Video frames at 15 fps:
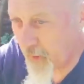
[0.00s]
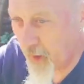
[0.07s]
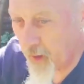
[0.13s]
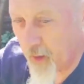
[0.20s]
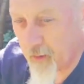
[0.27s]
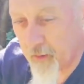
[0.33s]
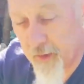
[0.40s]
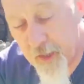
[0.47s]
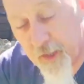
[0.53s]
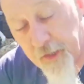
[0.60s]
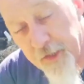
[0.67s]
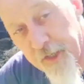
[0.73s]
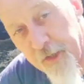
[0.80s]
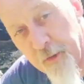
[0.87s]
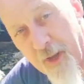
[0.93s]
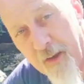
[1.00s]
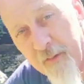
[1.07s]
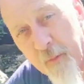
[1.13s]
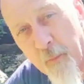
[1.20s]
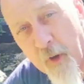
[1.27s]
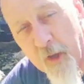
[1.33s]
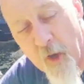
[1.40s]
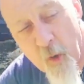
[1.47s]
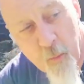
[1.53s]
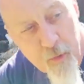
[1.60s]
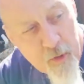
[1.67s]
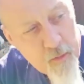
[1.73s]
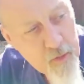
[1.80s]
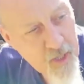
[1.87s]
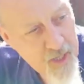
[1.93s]
I'm going to continue having my
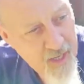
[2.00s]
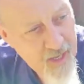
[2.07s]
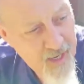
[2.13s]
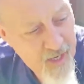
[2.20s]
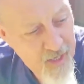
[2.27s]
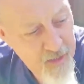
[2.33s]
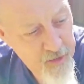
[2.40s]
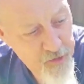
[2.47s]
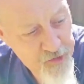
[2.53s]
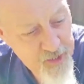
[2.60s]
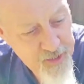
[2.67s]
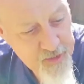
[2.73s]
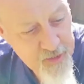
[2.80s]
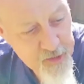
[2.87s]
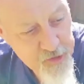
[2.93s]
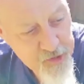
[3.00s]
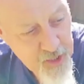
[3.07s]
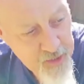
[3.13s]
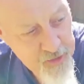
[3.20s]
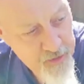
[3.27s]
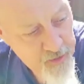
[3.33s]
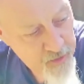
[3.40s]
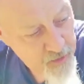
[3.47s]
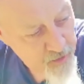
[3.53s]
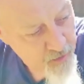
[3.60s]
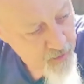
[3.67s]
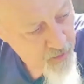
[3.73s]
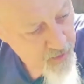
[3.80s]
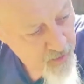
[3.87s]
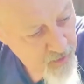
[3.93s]
homebrew and sit in the sun
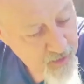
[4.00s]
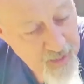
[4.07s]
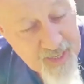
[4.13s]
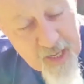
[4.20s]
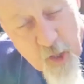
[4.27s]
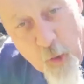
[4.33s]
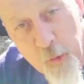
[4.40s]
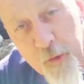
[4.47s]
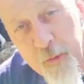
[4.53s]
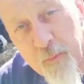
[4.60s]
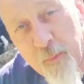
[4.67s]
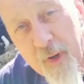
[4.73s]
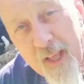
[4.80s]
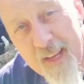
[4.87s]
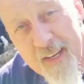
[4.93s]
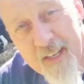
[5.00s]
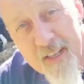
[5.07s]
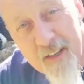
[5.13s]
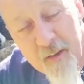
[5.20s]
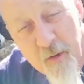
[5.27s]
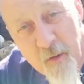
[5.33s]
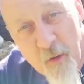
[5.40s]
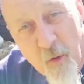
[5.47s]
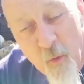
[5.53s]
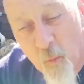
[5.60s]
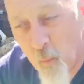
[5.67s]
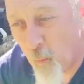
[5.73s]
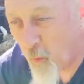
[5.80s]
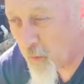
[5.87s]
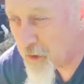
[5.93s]
and contemplate
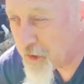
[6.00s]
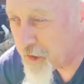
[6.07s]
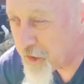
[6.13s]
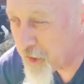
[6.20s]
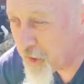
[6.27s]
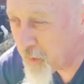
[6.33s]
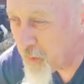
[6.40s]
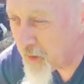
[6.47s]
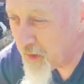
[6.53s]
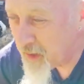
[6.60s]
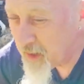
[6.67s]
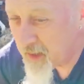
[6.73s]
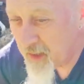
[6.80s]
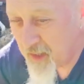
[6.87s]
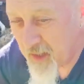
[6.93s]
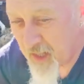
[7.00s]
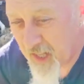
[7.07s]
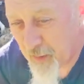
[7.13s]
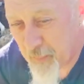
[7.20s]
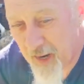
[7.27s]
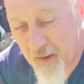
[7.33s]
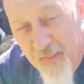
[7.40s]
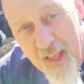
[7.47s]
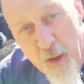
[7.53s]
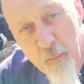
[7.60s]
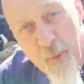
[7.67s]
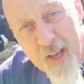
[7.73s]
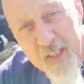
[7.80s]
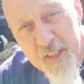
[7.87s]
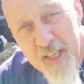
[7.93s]
what to do about that
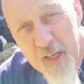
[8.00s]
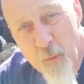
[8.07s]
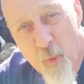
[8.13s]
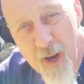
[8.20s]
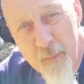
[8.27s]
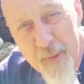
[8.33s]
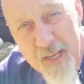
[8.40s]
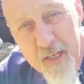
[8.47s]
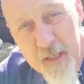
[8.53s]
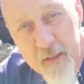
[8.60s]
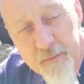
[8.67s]
pesky wabbit.